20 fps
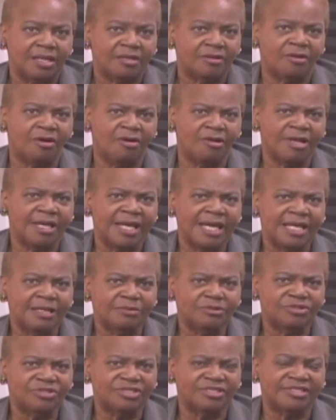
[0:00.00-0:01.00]
all the
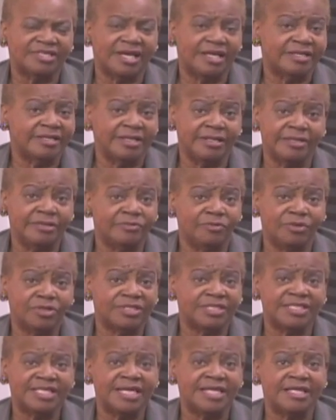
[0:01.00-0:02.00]
animals decided they didn't want
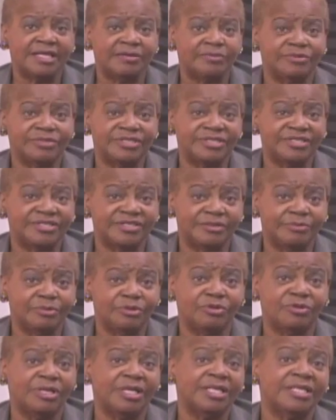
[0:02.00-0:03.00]
to stay there with Sister
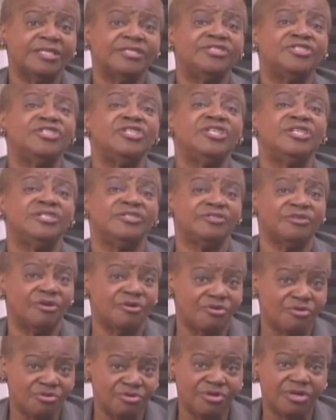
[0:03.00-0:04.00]
Moon. Let her, she is
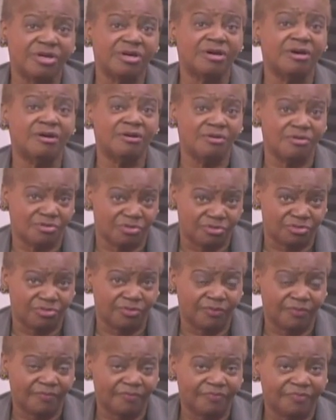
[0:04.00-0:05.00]
on her
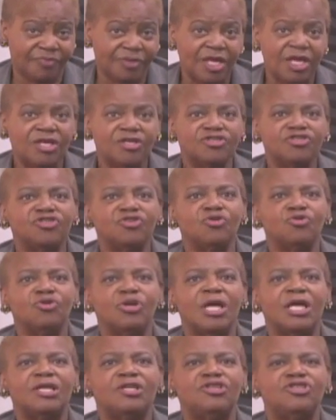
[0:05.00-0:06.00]
own. So
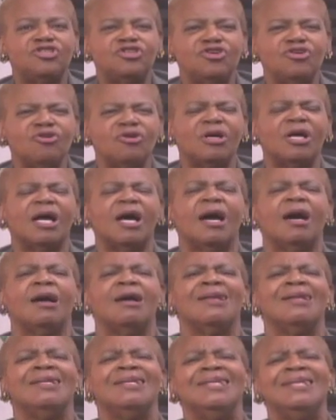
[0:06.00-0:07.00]
they took
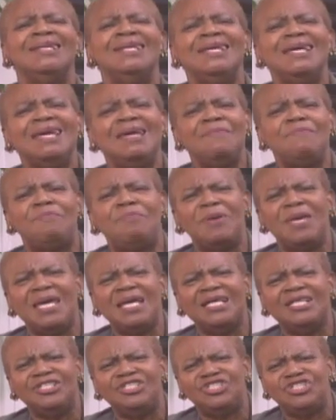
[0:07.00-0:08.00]
a
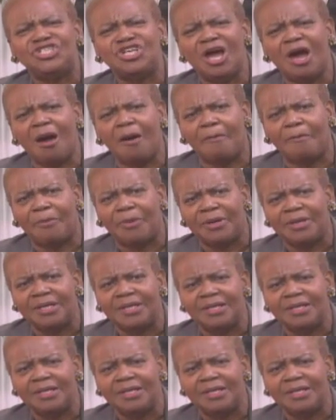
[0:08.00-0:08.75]
leaping jump